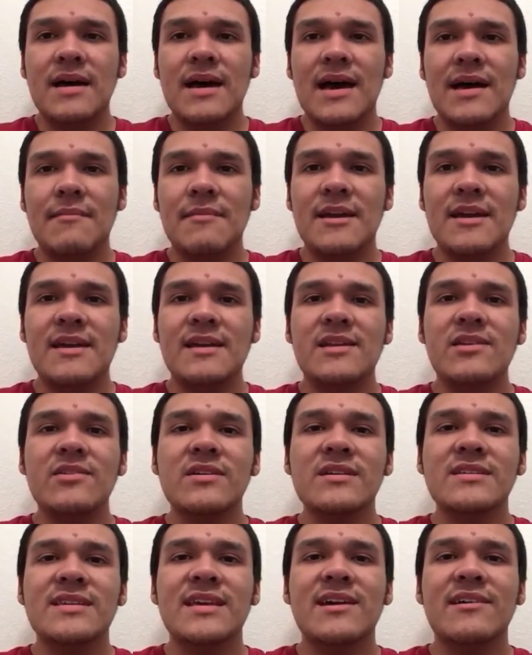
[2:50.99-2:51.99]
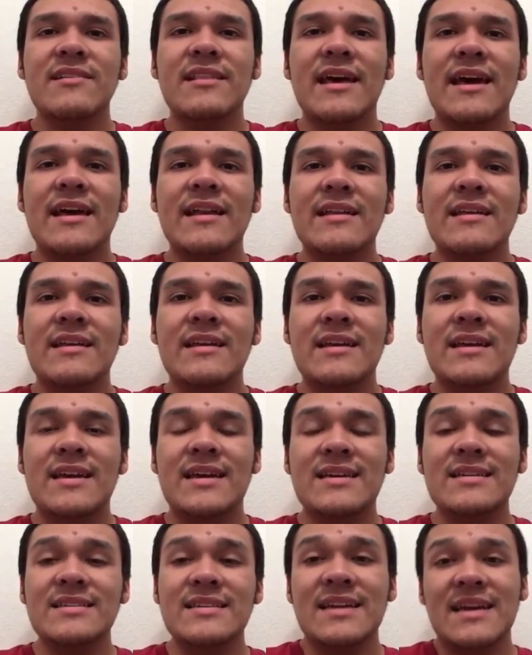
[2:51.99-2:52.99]
I mean, you can tell that
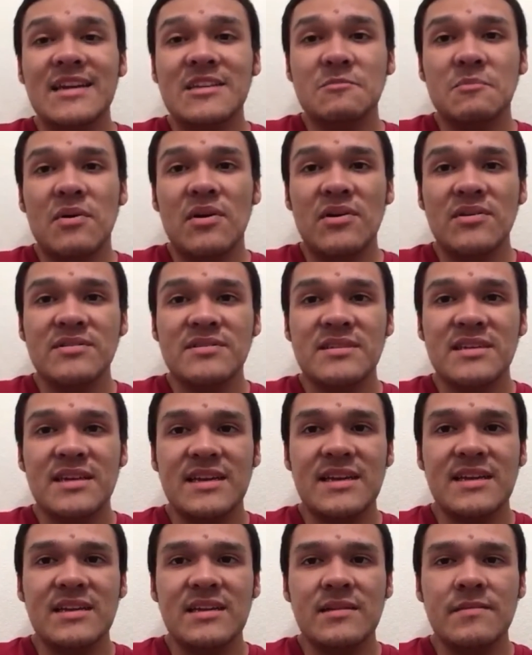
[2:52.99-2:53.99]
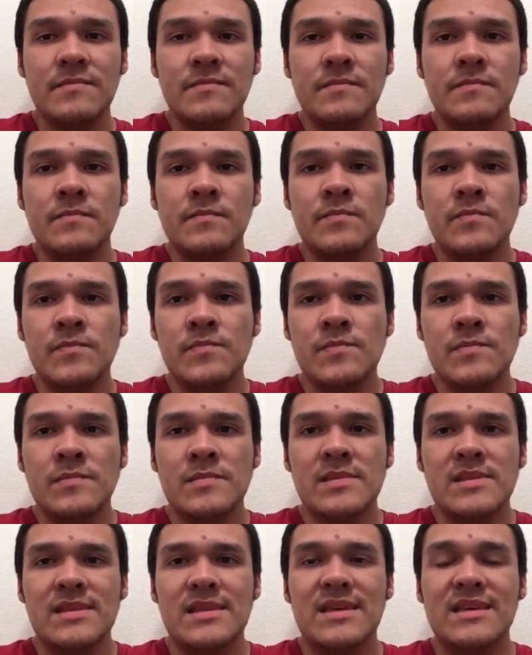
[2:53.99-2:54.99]
he's a nice person
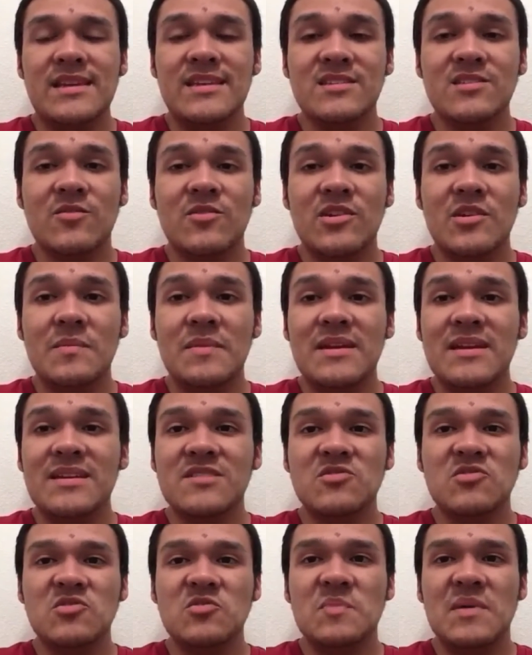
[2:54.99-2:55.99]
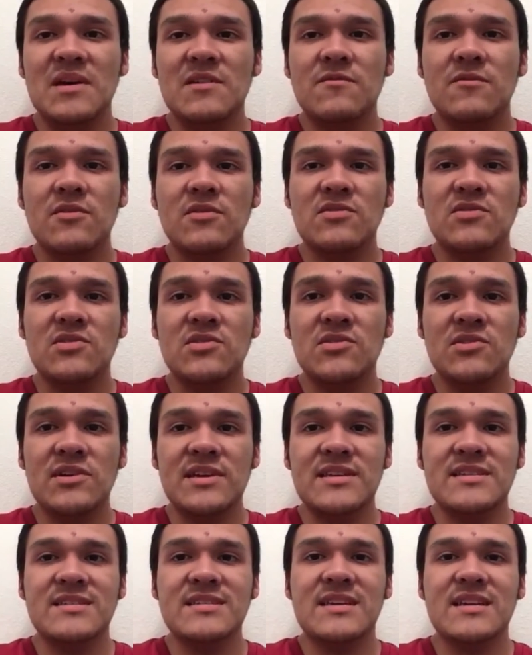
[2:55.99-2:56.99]
and doesn't want to be disrespectful to
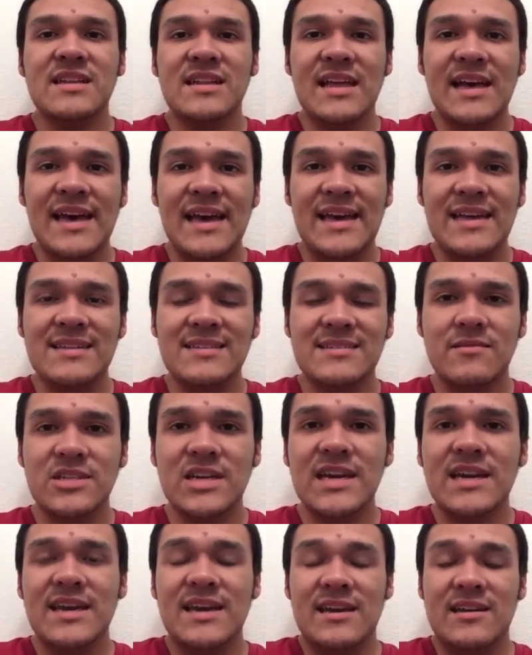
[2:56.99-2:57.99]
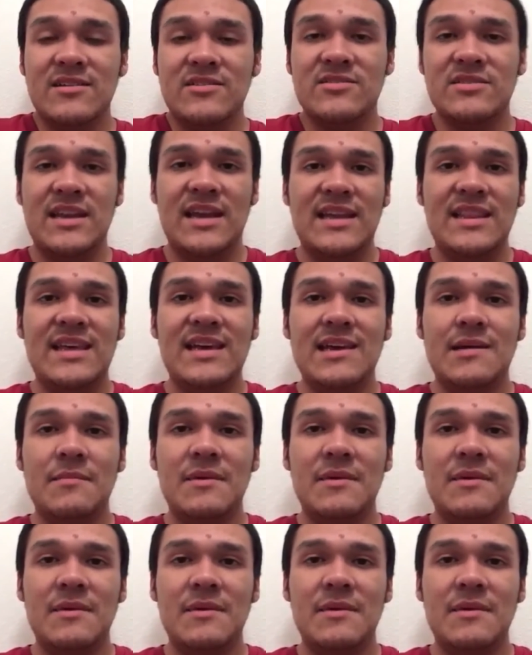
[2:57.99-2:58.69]
his client, which I can understand that.